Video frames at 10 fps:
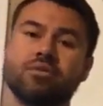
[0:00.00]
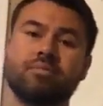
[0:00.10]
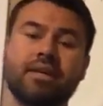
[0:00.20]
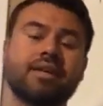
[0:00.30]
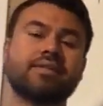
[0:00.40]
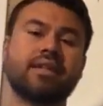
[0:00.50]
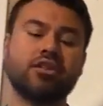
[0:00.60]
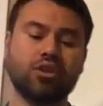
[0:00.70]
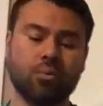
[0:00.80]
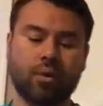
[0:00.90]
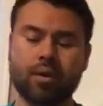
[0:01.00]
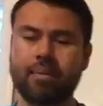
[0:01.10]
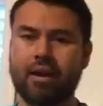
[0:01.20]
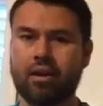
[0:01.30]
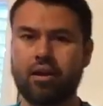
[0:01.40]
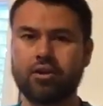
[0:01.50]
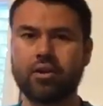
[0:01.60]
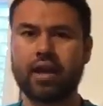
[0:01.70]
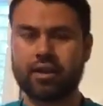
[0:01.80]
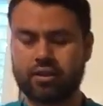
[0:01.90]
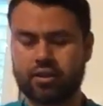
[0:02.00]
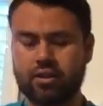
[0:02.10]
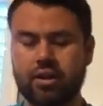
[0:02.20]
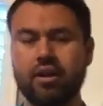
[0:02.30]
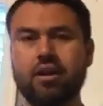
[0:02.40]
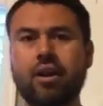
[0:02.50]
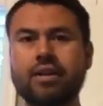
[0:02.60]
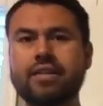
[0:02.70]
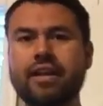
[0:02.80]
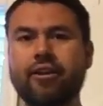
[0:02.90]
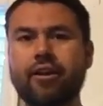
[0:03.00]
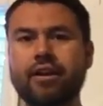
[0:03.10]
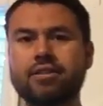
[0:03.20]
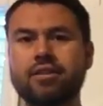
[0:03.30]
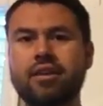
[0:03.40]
because then you can work them out on your calculator. All right, take care, guys.